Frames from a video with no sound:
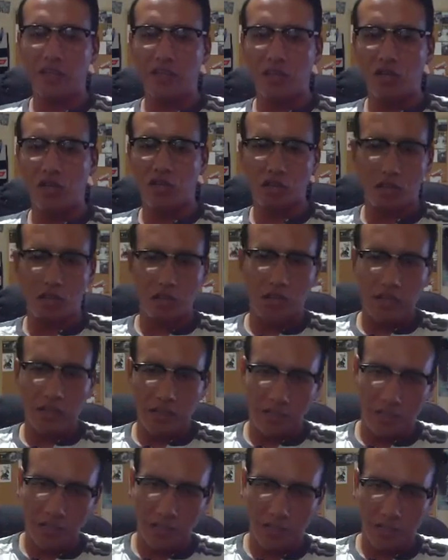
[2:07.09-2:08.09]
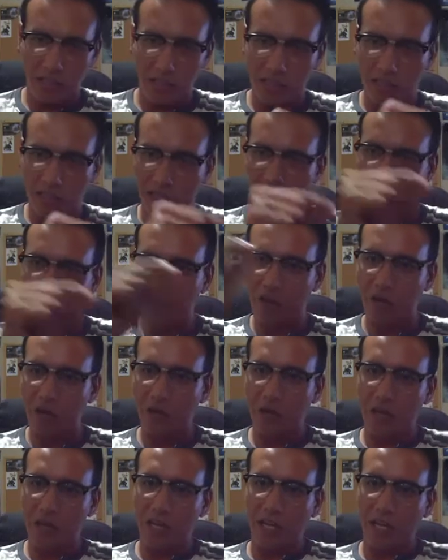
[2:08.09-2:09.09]
you can just take it slow,
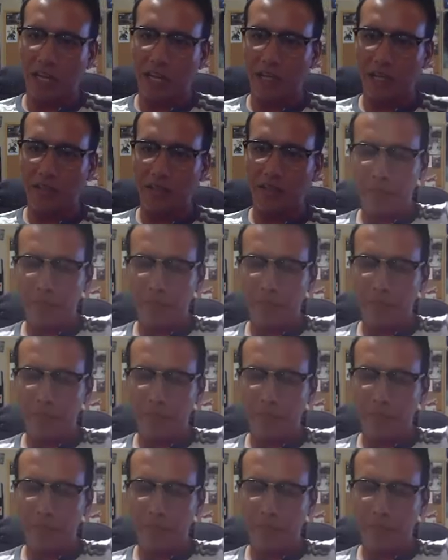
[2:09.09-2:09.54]
and